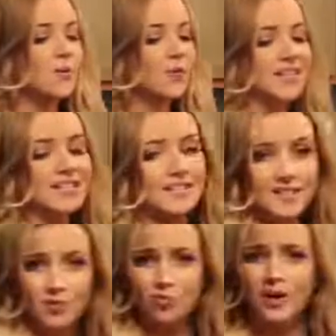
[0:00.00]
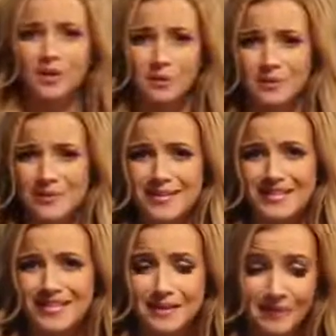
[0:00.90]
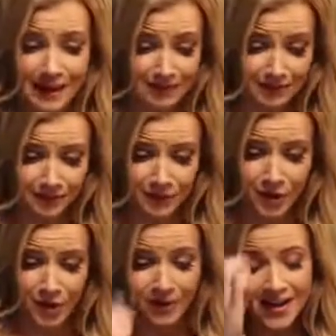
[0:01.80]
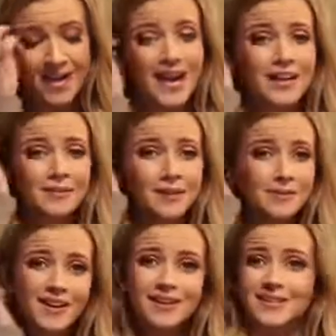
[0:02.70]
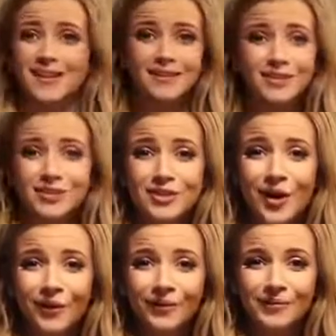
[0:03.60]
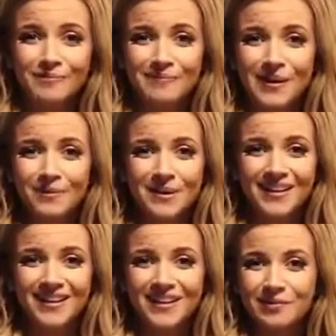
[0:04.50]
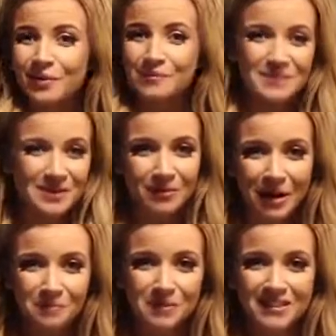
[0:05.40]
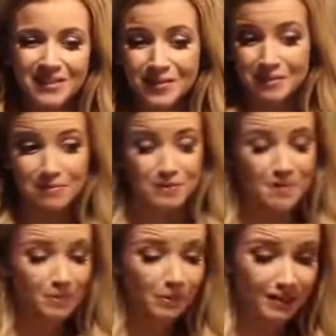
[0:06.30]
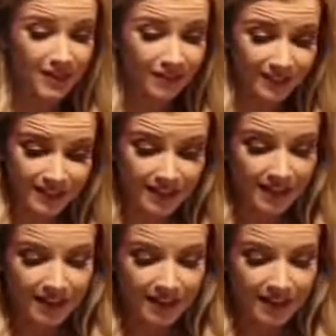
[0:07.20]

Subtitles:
We're gonna see what goes with this dip. I don't even know. And I'm gonna be honest, I'll let you know. Maybe it won't be a crowd pleaser. Maybe people will love it.